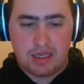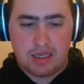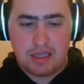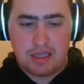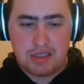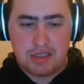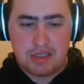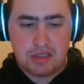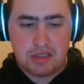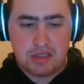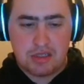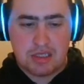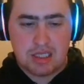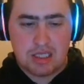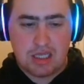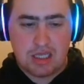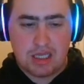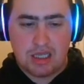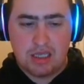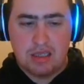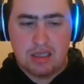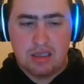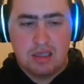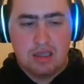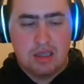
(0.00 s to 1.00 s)
As you can
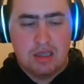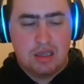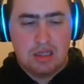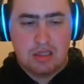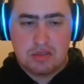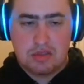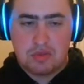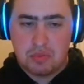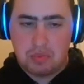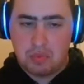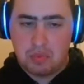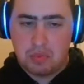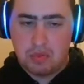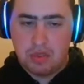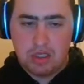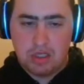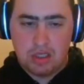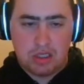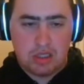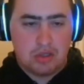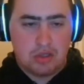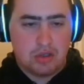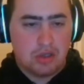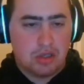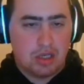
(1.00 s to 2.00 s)
see, it's
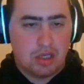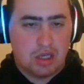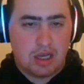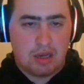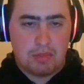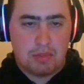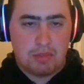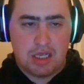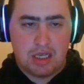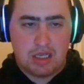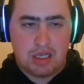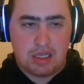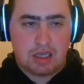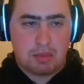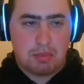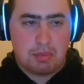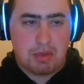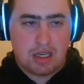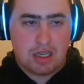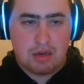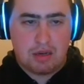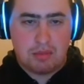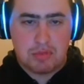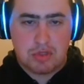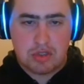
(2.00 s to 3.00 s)
really good. I mean, it can
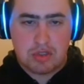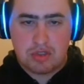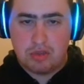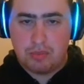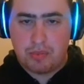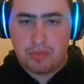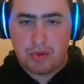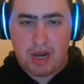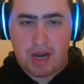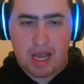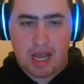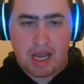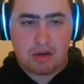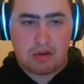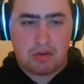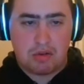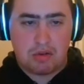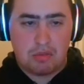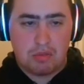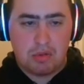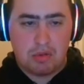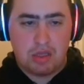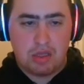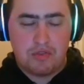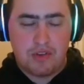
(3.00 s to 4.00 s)
become super aggro
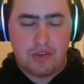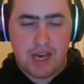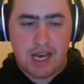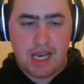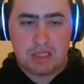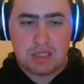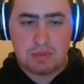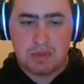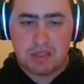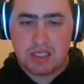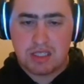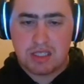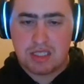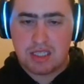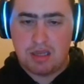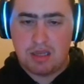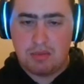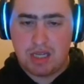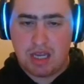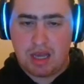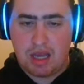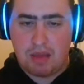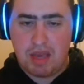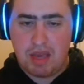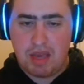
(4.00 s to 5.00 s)
really fast, but at the same
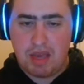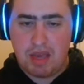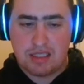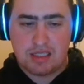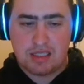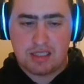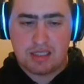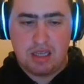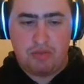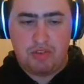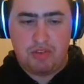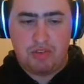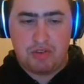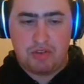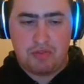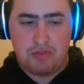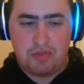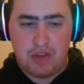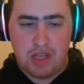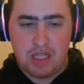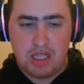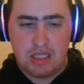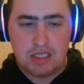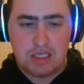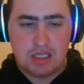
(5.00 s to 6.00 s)
time, it has enough
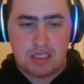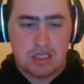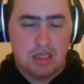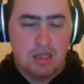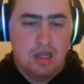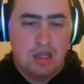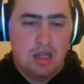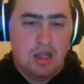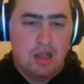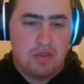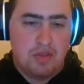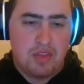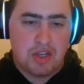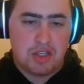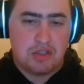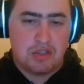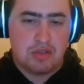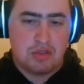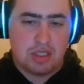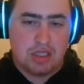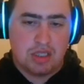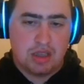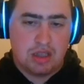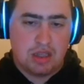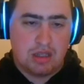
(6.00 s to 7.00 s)
defense that you
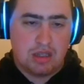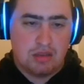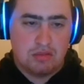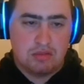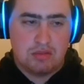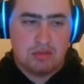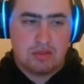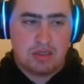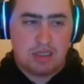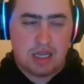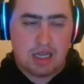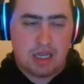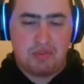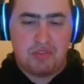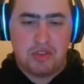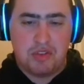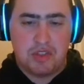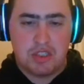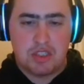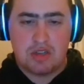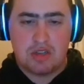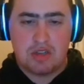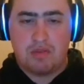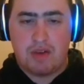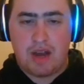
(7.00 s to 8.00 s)
can definitely
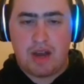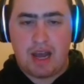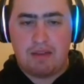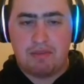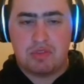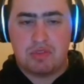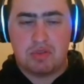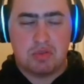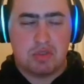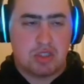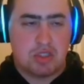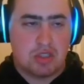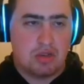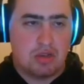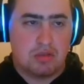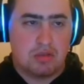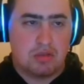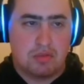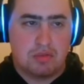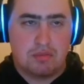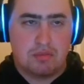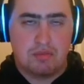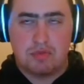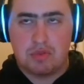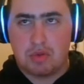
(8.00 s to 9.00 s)
survive through a turn
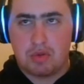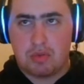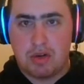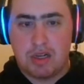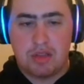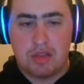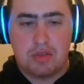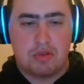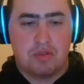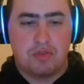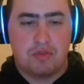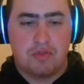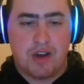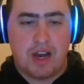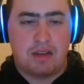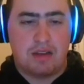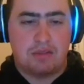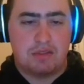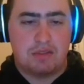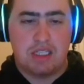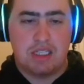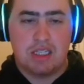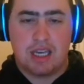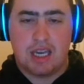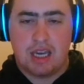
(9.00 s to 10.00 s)
3 through 5
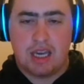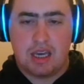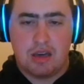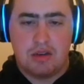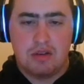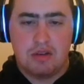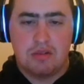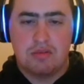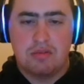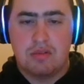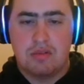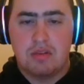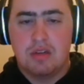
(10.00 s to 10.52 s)
TKO.